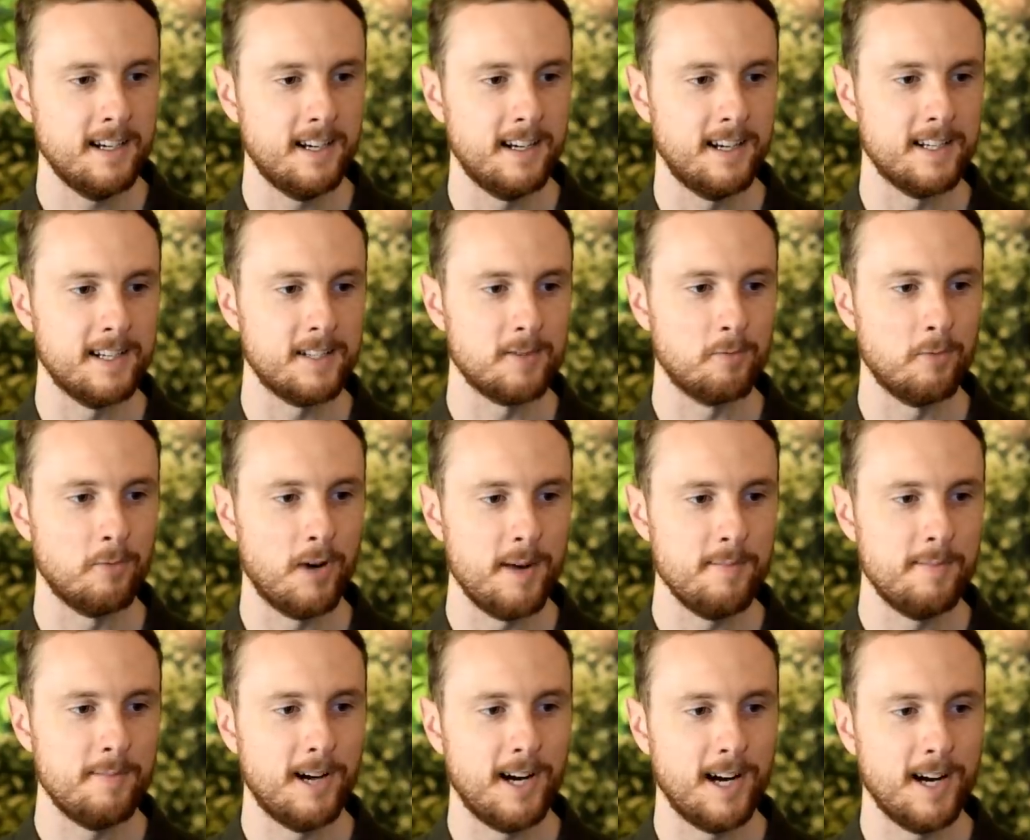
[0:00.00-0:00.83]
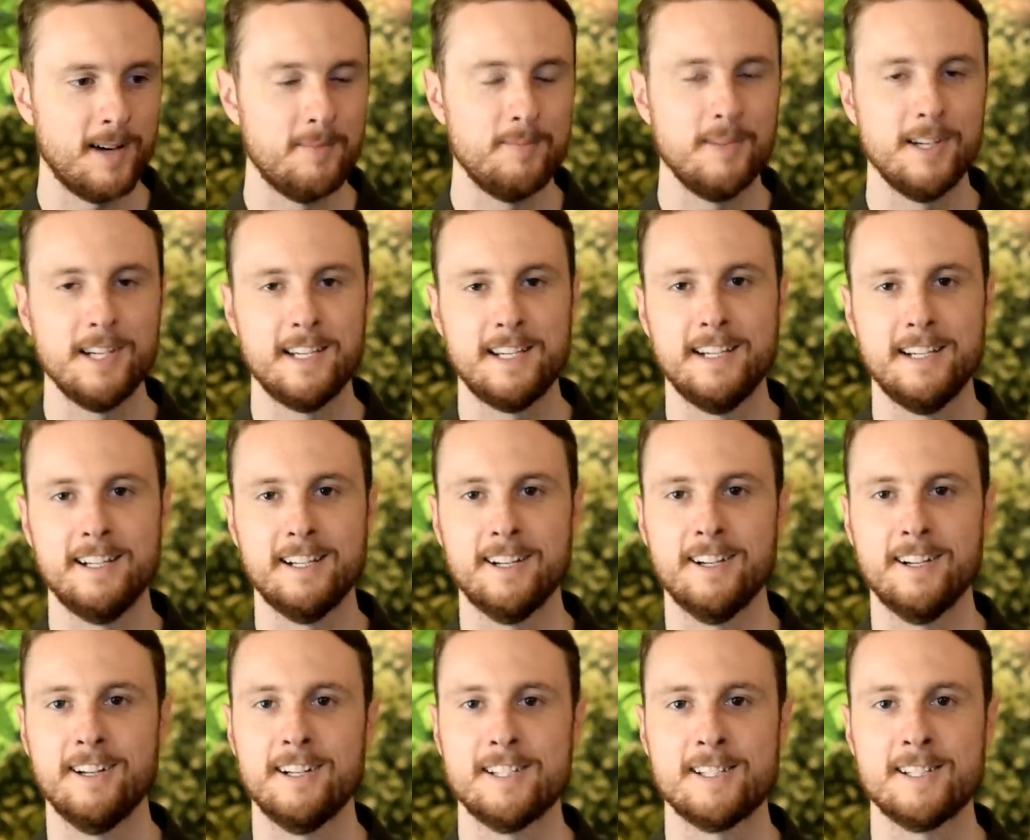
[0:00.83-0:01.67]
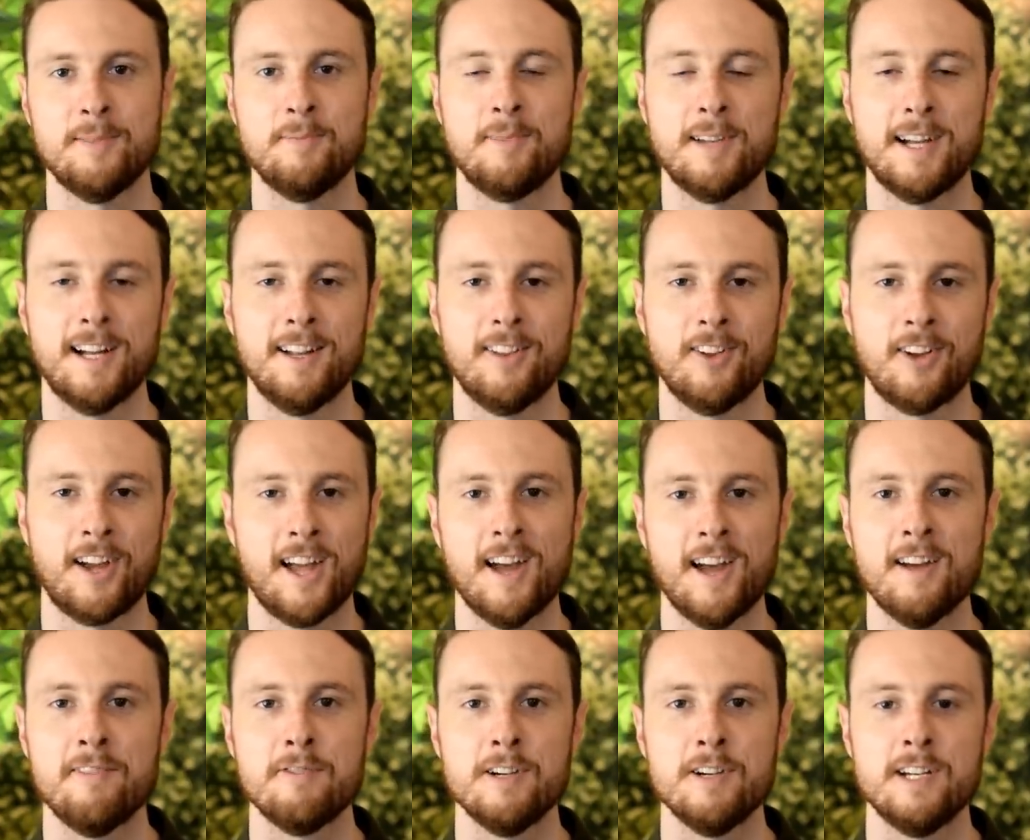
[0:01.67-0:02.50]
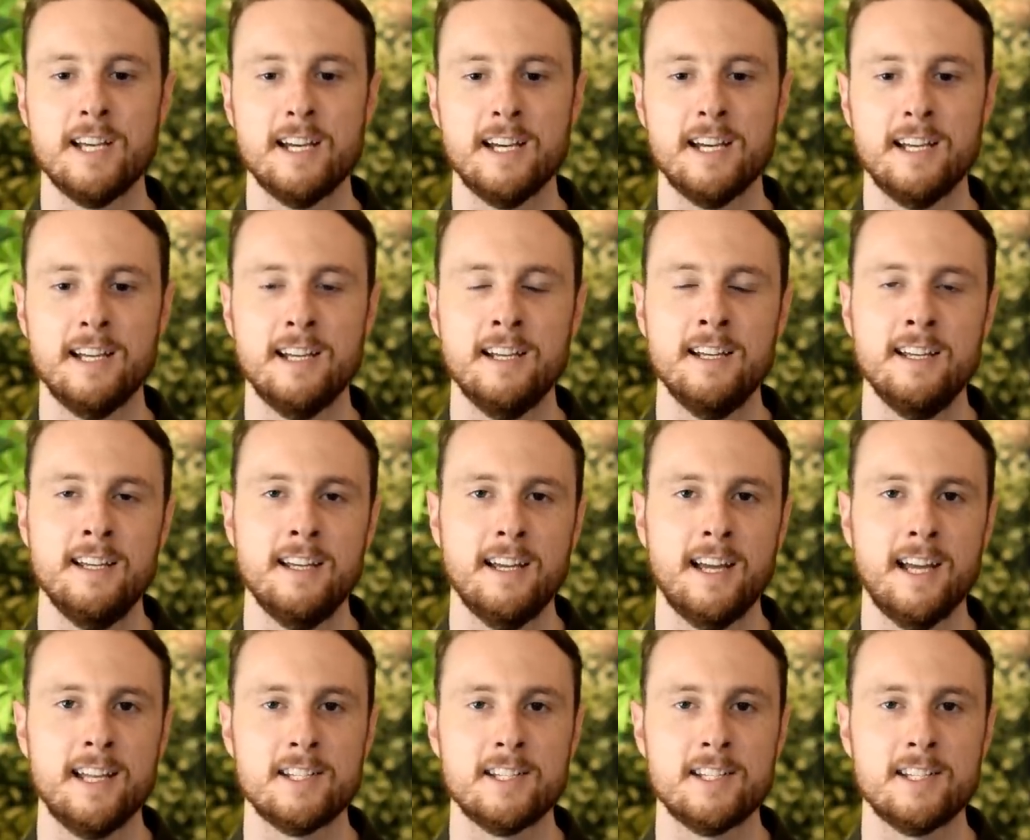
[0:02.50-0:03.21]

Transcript: Uh, it's right behind me here. It's something I look at every day.